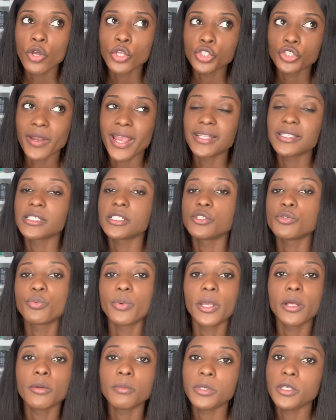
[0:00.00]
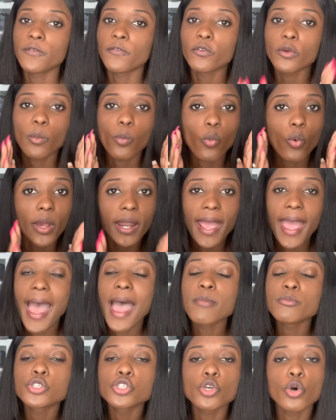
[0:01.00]
trying to derail me from what
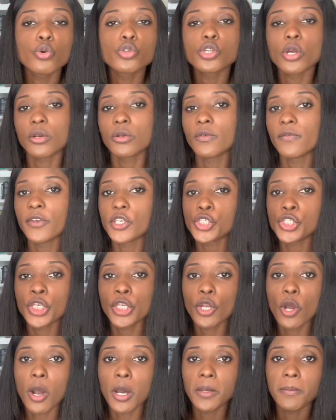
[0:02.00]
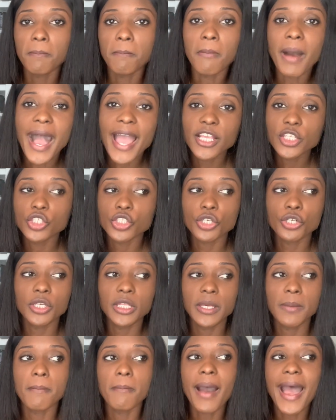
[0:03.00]
I'm so tunnel vision on my
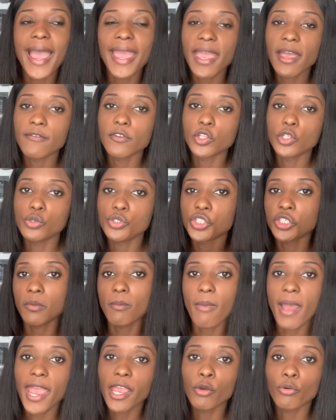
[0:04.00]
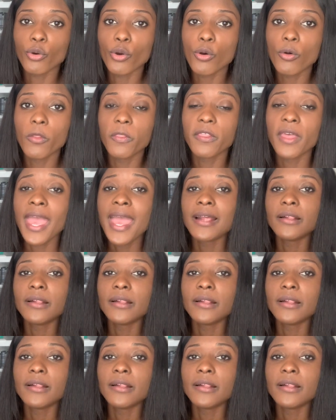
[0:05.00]
journey, my evolution, my growth,